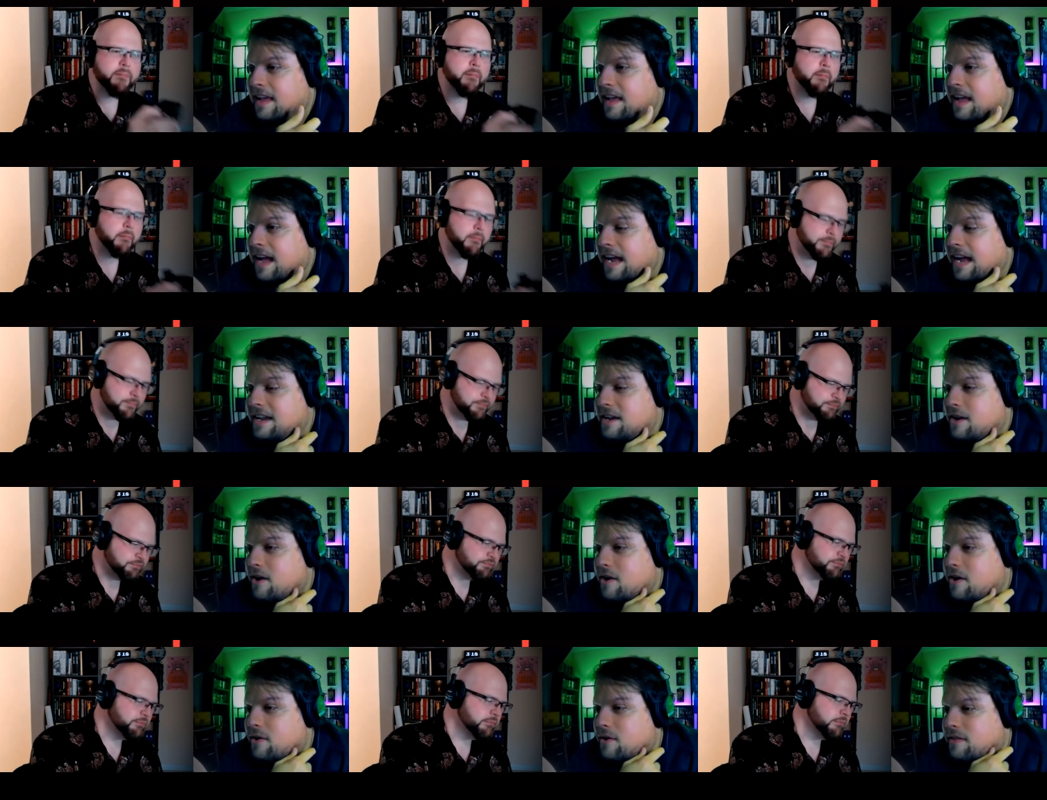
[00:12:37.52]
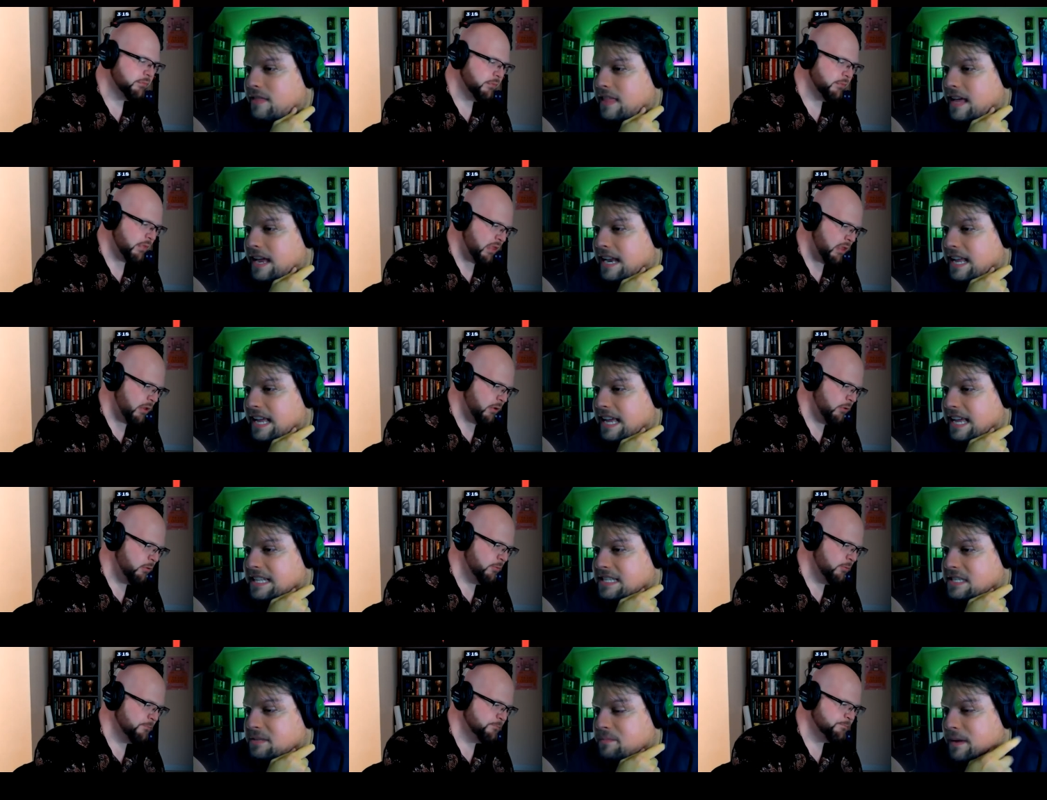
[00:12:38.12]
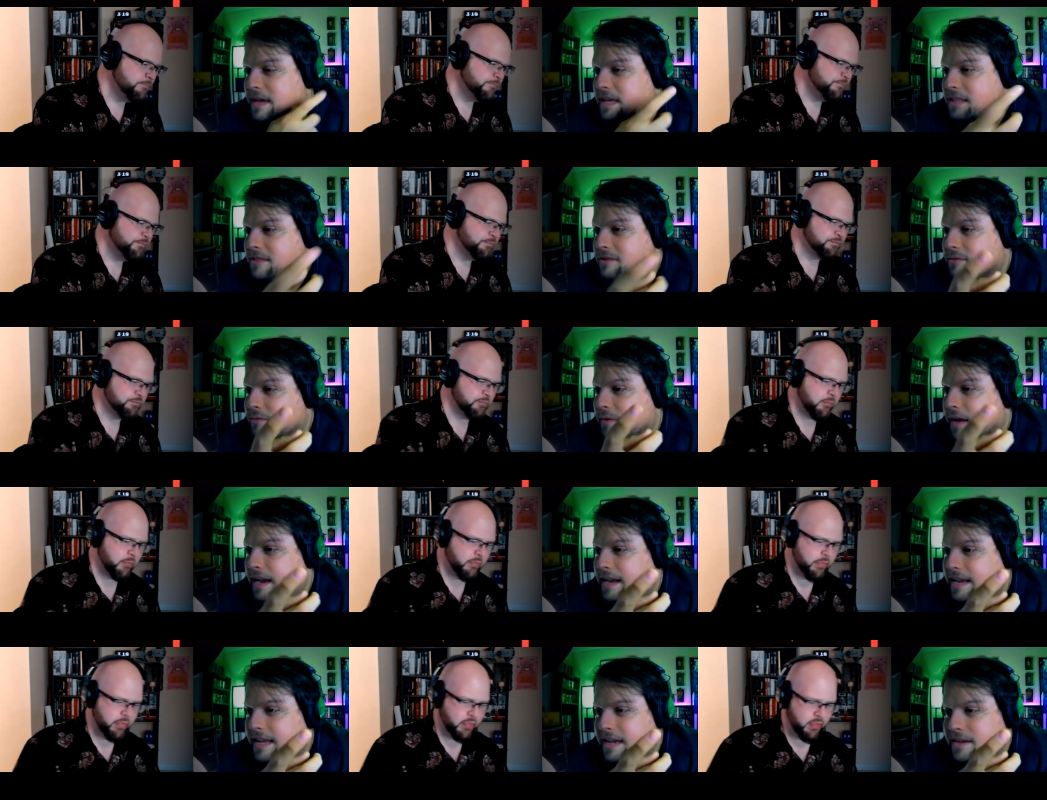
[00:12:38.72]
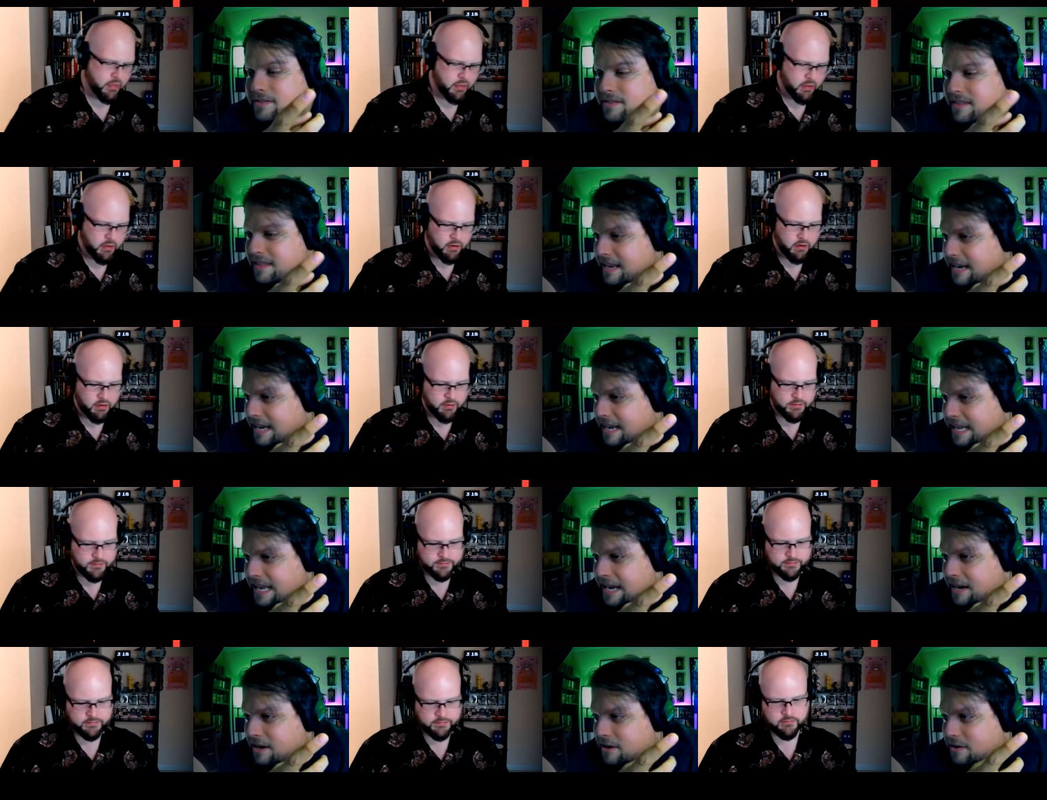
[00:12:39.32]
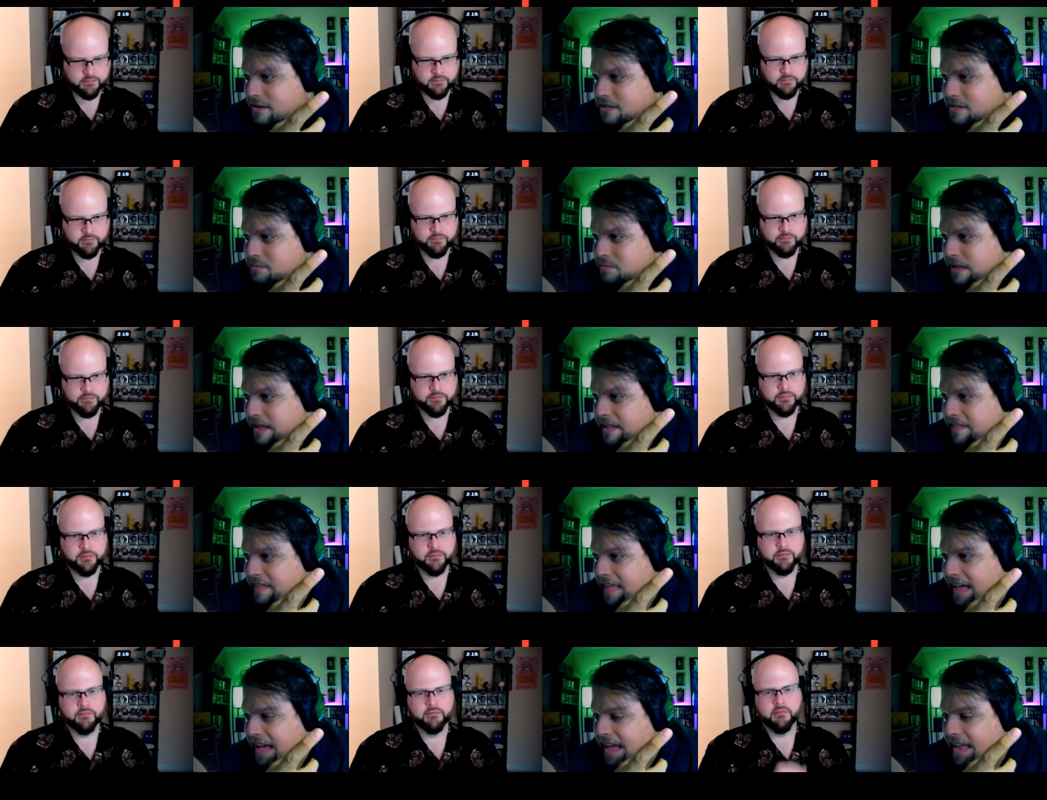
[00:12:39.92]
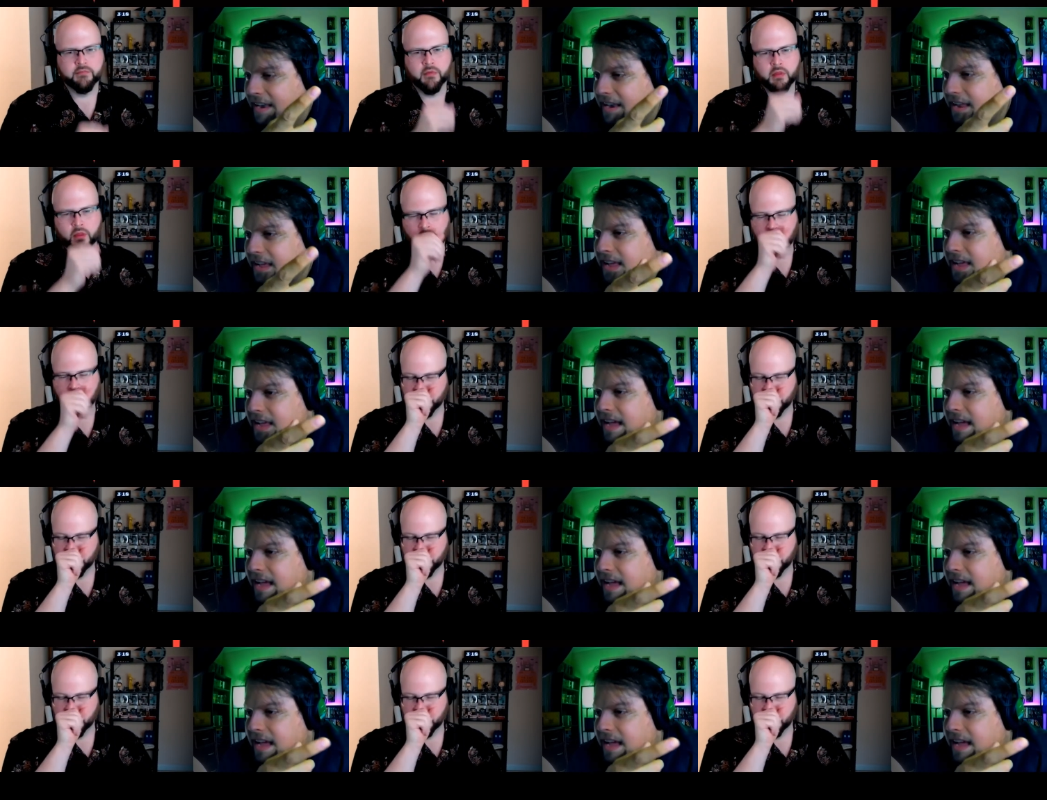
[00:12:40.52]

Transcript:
Speaker 1: I know that it can speak through radios and they didn't care to explain that.